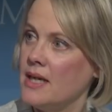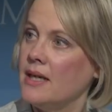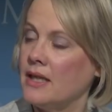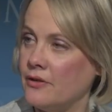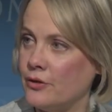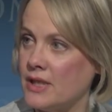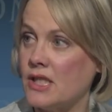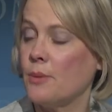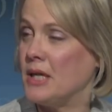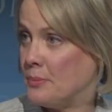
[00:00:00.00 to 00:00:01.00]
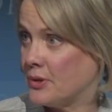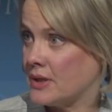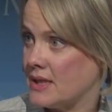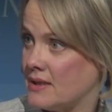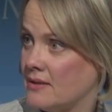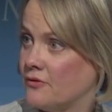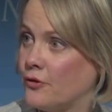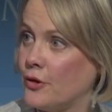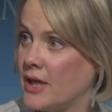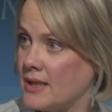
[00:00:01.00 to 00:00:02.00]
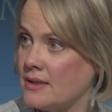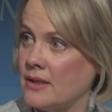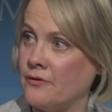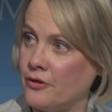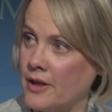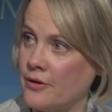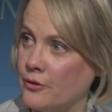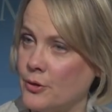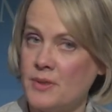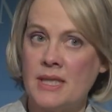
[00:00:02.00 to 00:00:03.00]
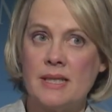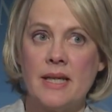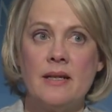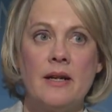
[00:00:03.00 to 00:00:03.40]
Yeah. And I've written so many books for us and for other groups since then,